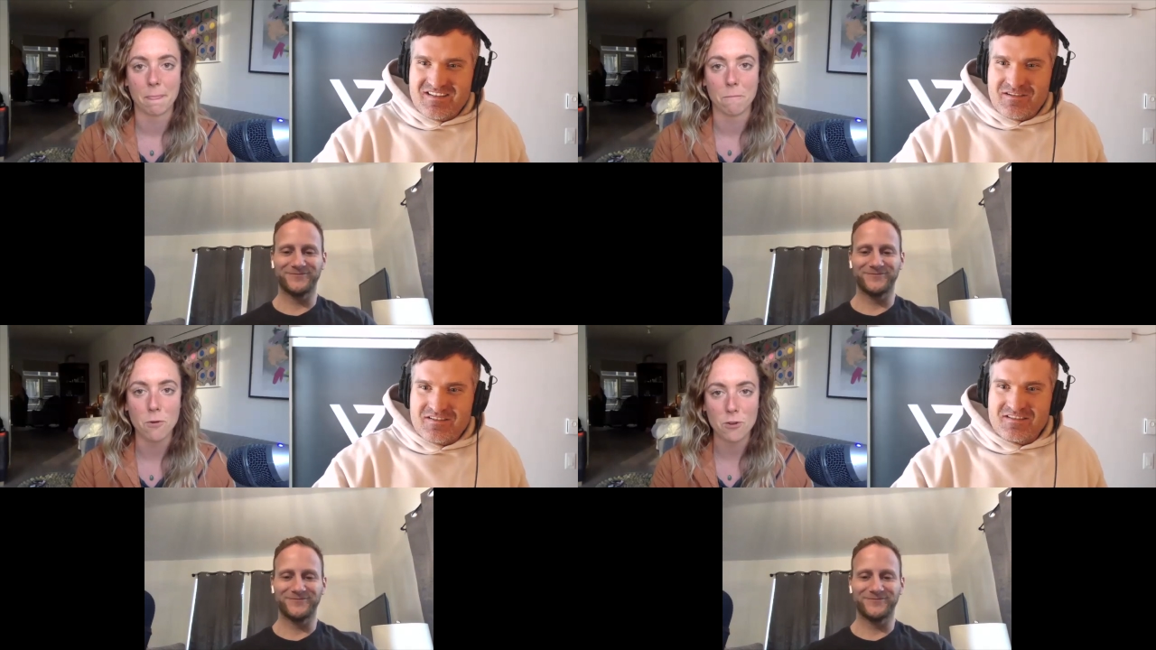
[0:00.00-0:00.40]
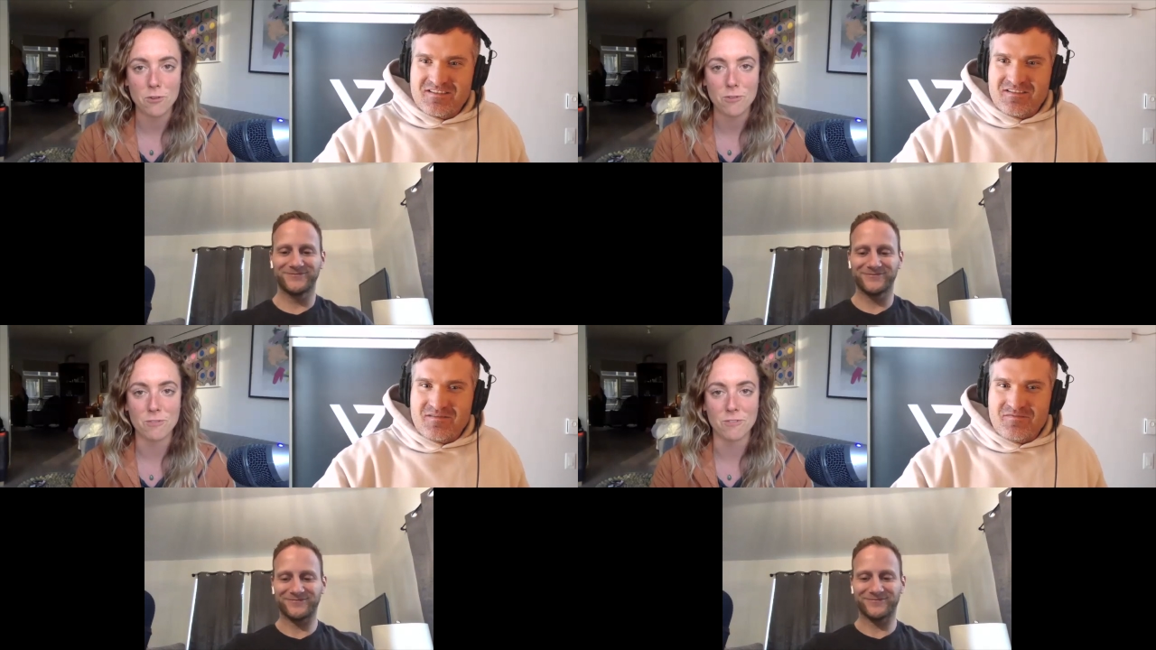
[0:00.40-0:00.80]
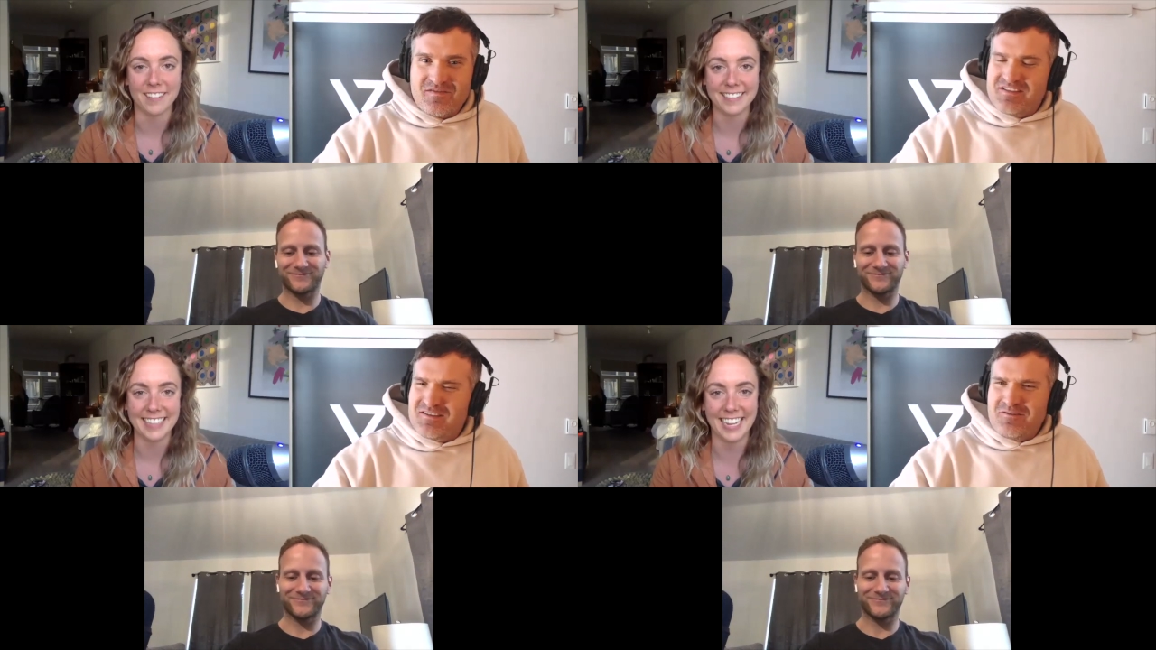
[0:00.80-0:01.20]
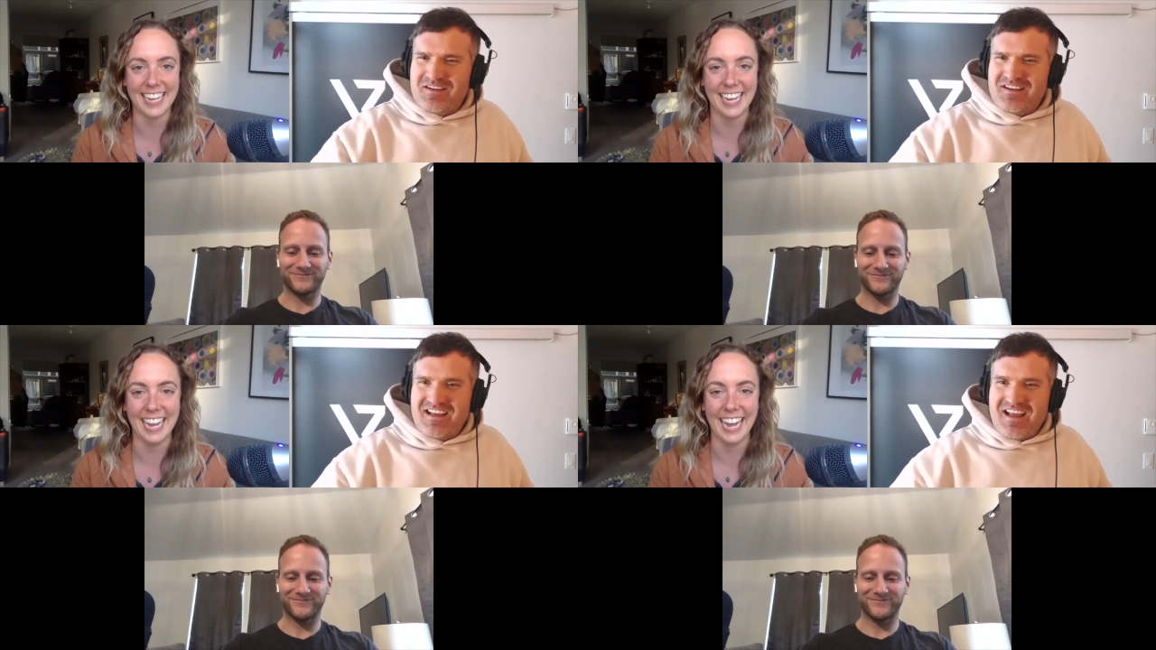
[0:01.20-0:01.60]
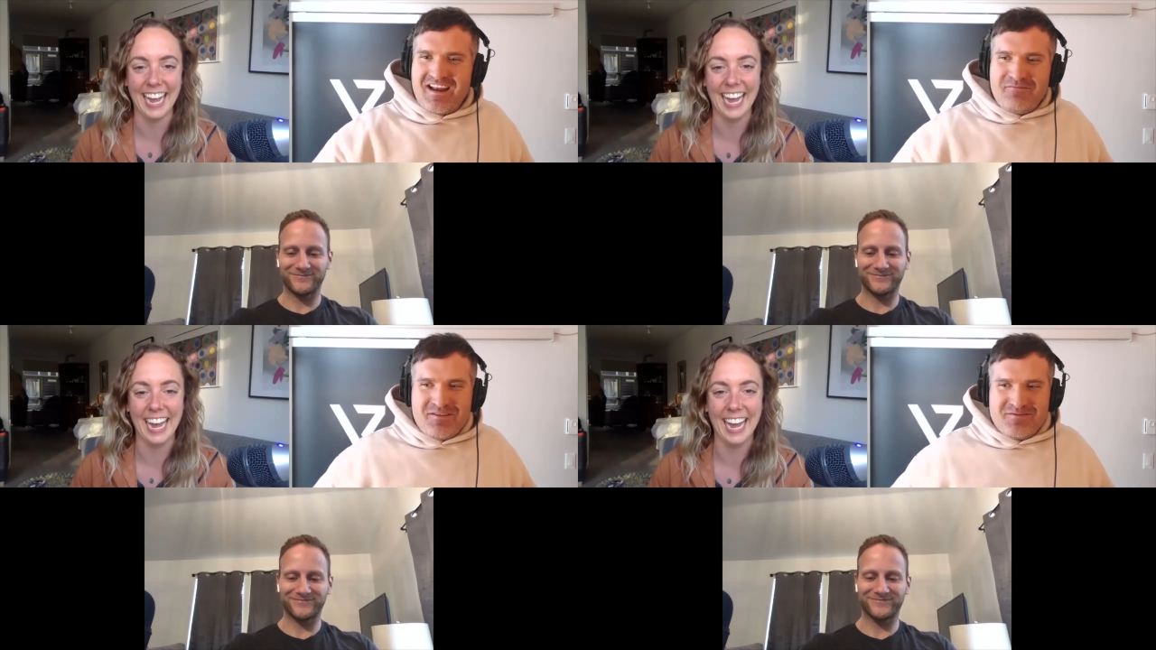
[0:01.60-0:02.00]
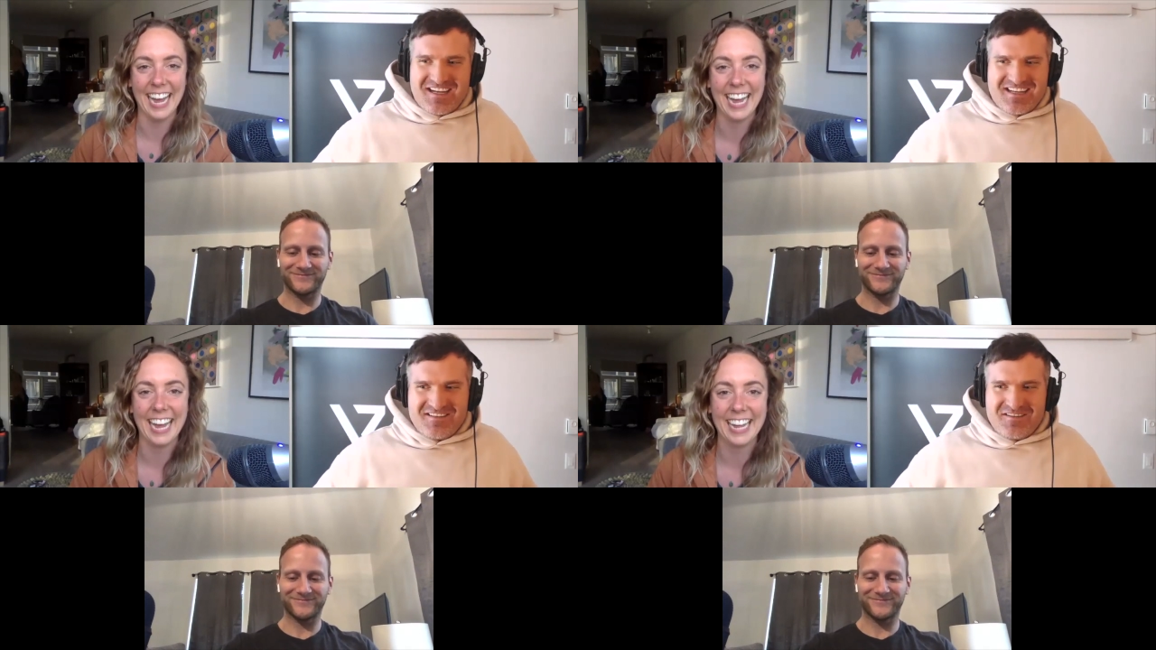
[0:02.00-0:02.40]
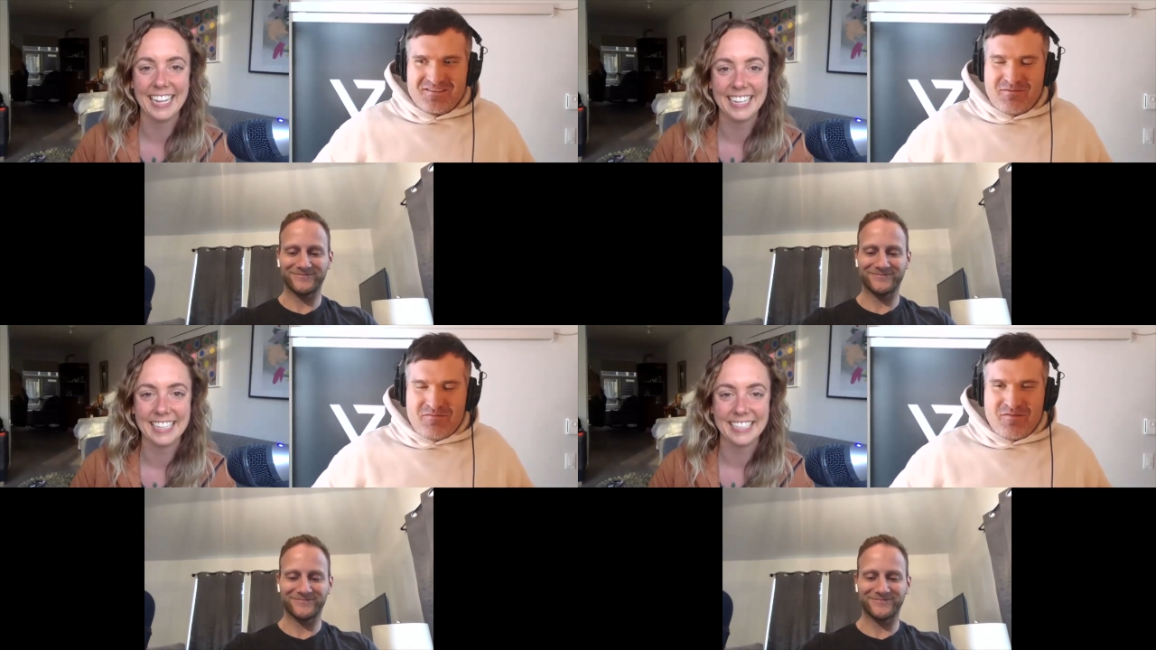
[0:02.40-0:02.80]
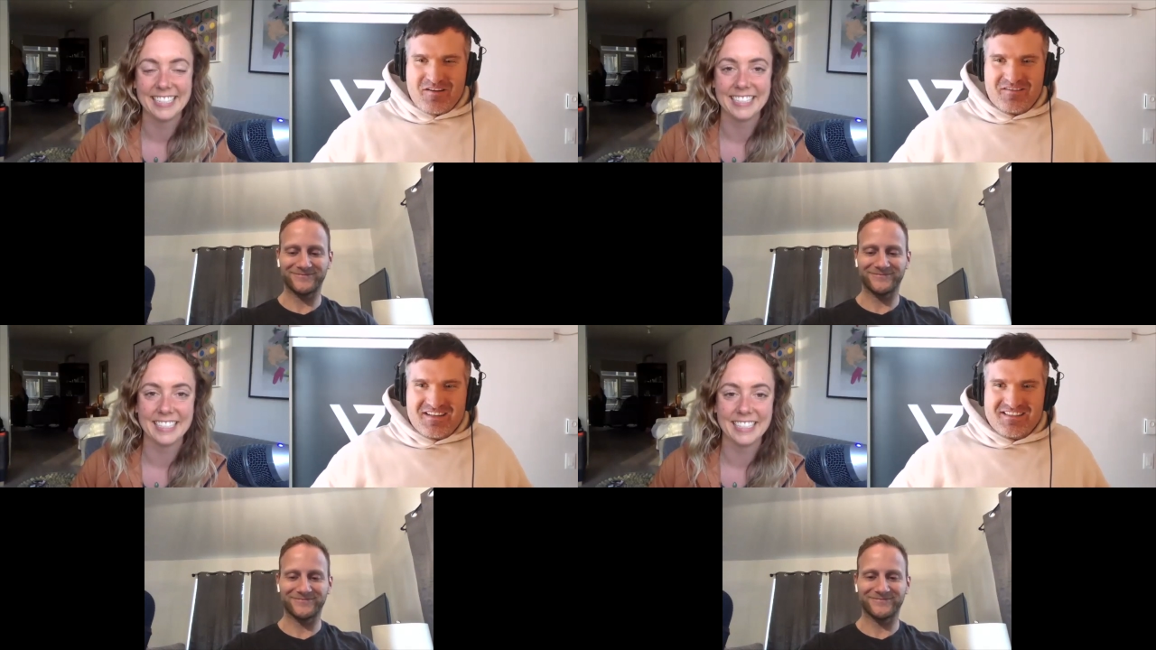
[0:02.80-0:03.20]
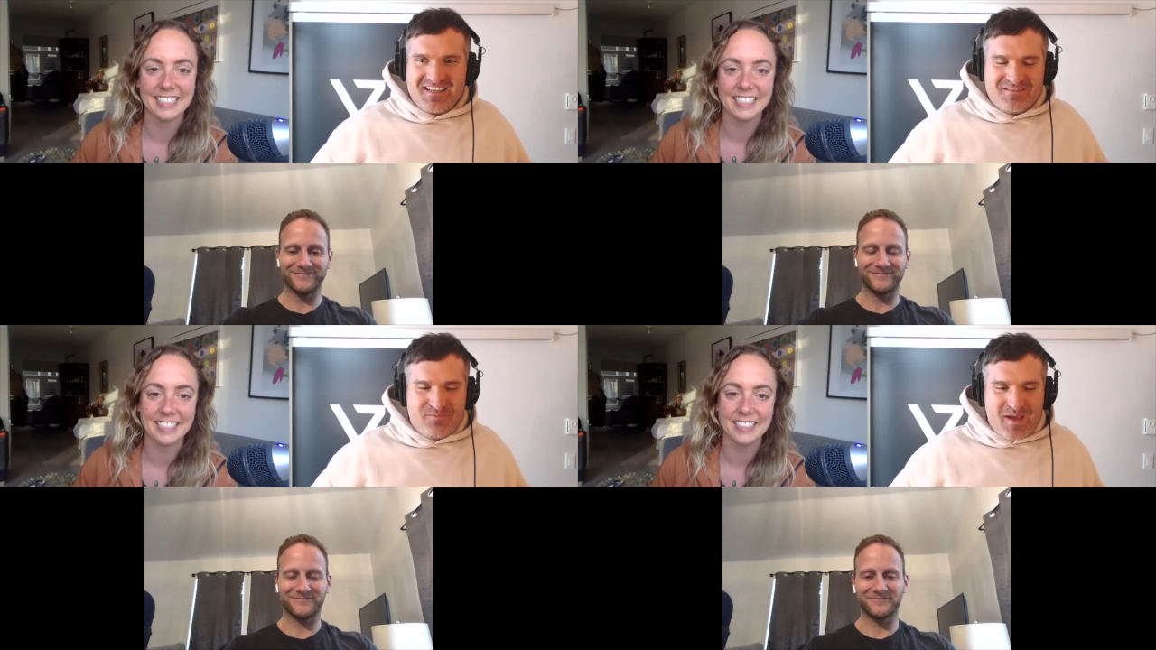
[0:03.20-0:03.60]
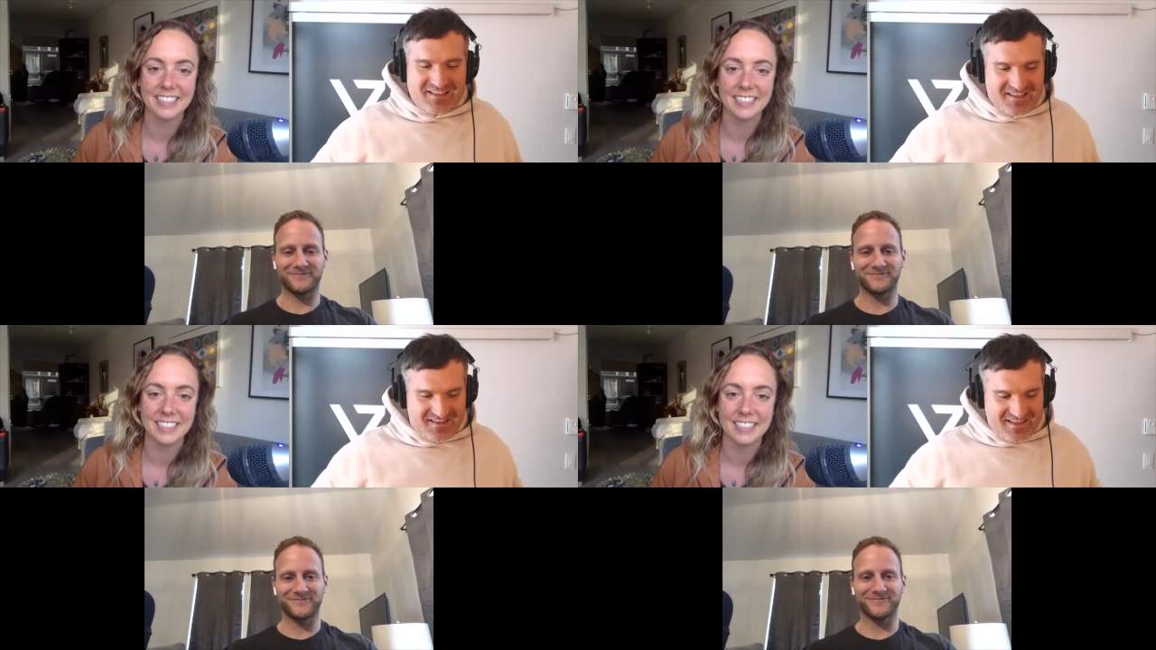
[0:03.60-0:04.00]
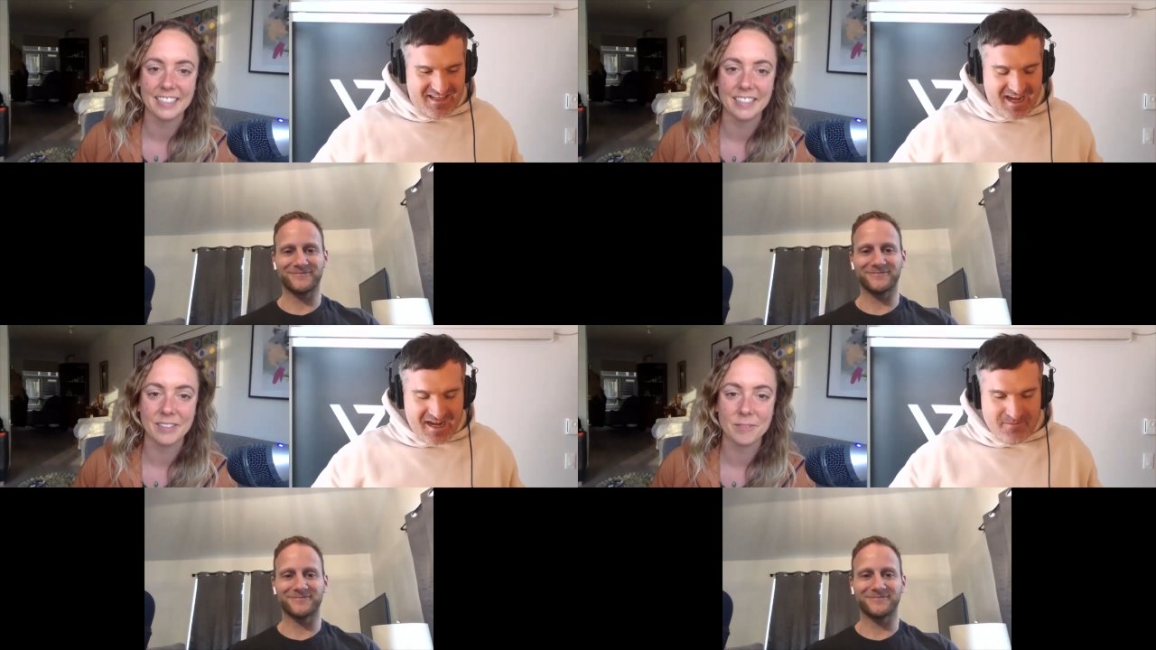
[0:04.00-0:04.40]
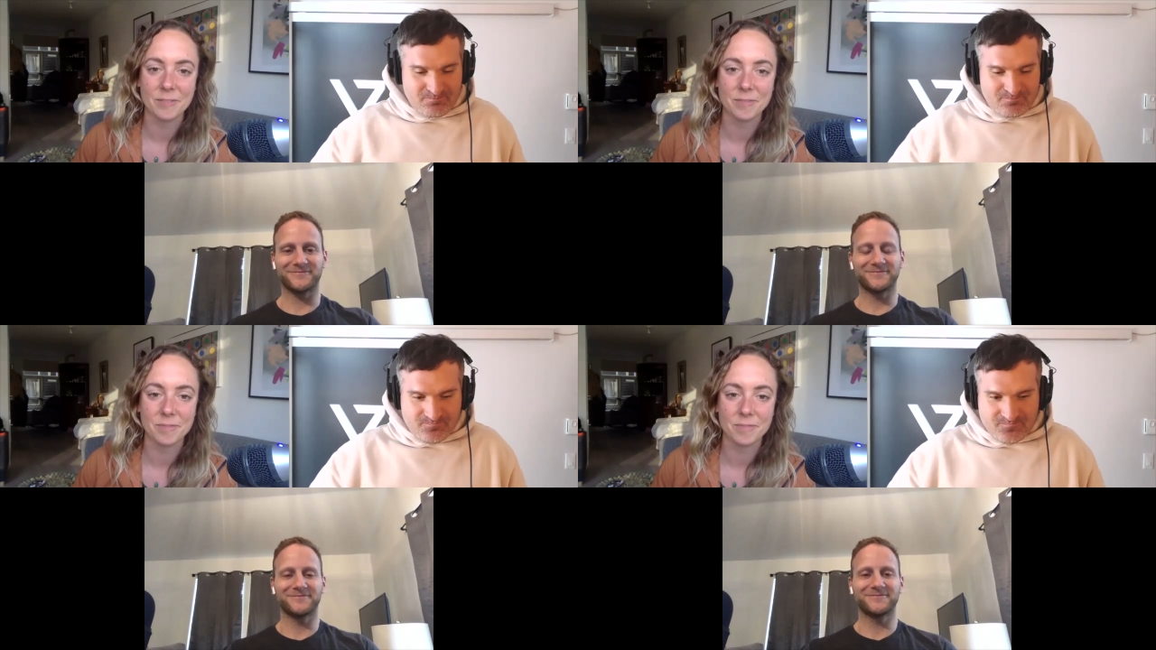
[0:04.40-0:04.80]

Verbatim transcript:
Speaker 1: Woo! So, anyone who doesn't know what Smart Marketer is, it's basically um,